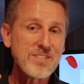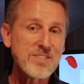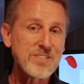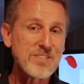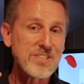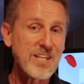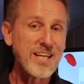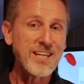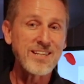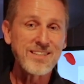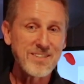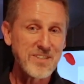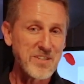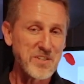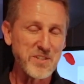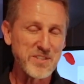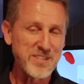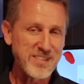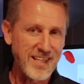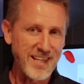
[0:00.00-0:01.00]
sing to
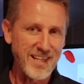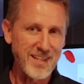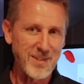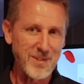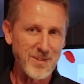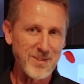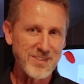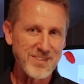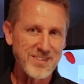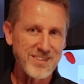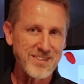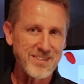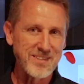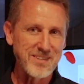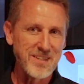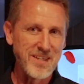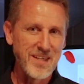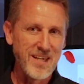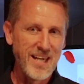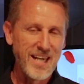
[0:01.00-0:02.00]
the sailors,
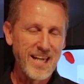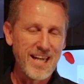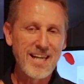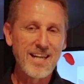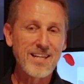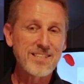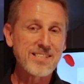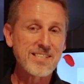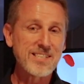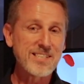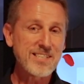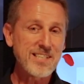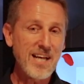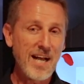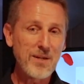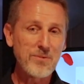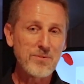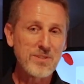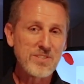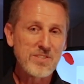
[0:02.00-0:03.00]
And as the
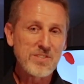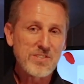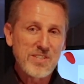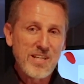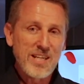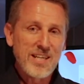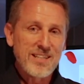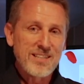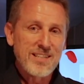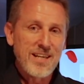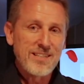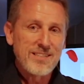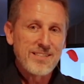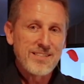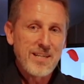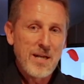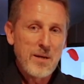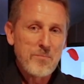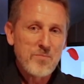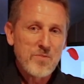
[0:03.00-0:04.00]
sirens sing, they
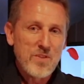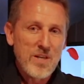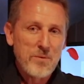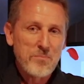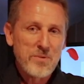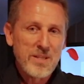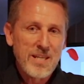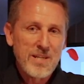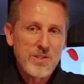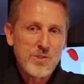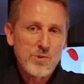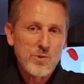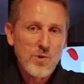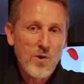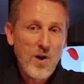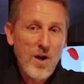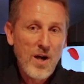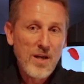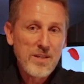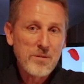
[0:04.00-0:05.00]
tempt them and they
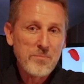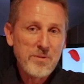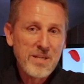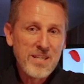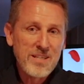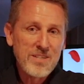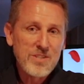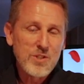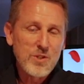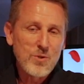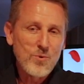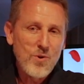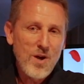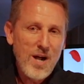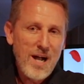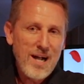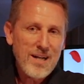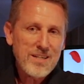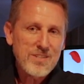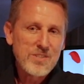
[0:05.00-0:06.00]
draw them into the
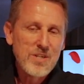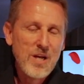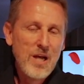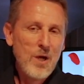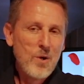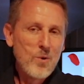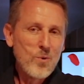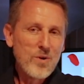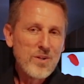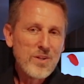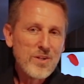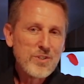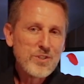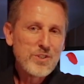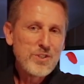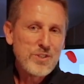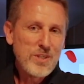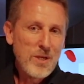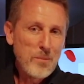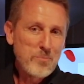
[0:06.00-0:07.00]
rocks where their
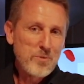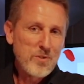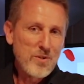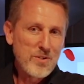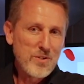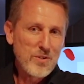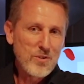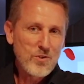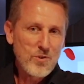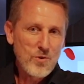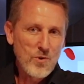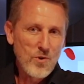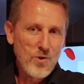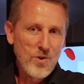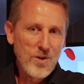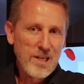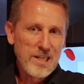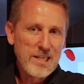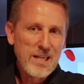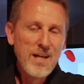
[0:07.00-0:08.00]
ships are
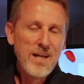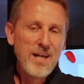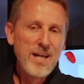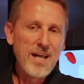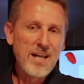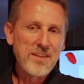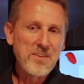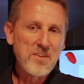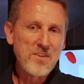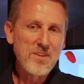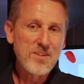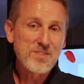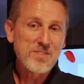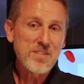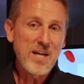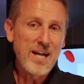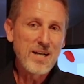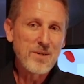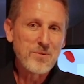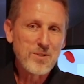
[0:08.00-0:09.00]
destroyed. And then the
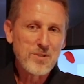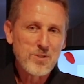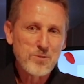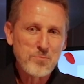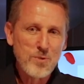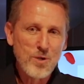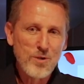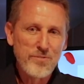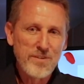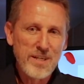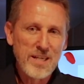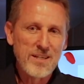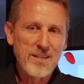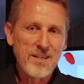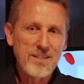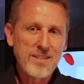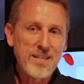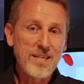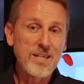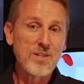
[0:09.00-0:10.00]
sirens move in
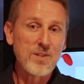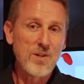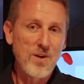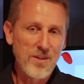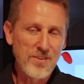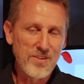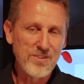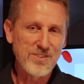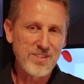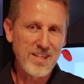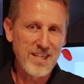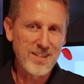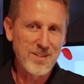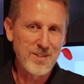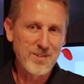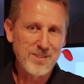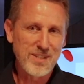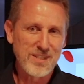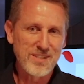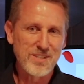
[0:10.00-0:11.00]
and kill all the
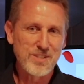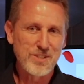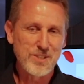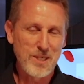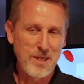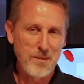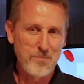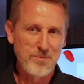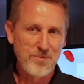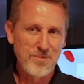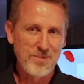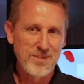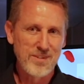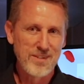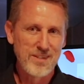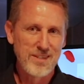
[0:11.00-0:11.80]
sailors on the ships.